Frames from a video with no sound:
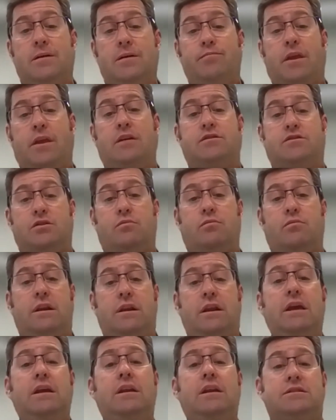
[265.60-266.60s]
And so we
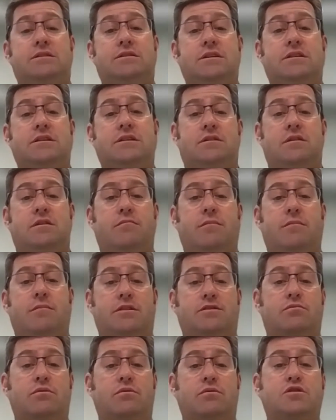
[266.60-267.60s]
need a system
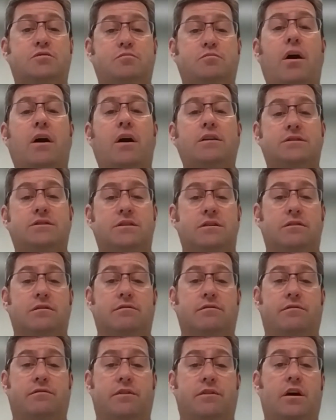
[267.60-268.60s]
that's
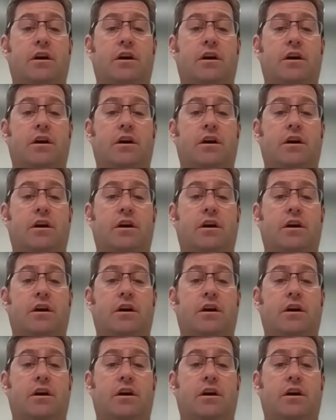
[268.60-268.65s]
responsive.